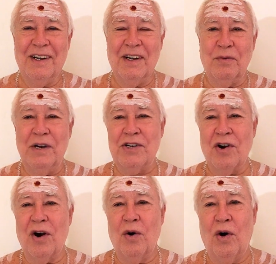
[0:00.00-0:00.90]
which
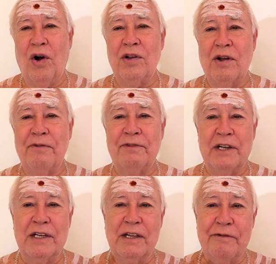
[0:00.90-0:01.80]
are all of
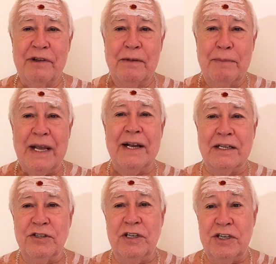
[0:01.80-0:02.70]
the living
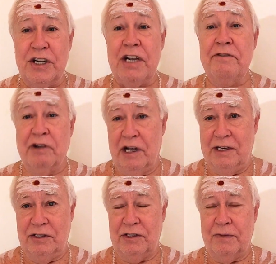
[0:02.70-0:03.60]
beings, the
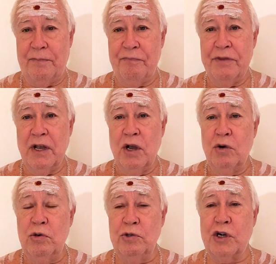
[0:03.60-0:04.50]
jivas,
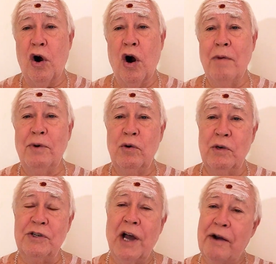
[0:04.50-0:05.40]
whose karma
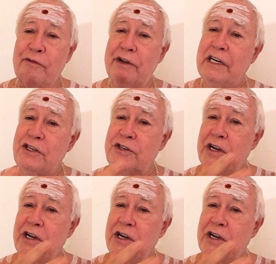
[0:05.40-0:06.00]
was not finished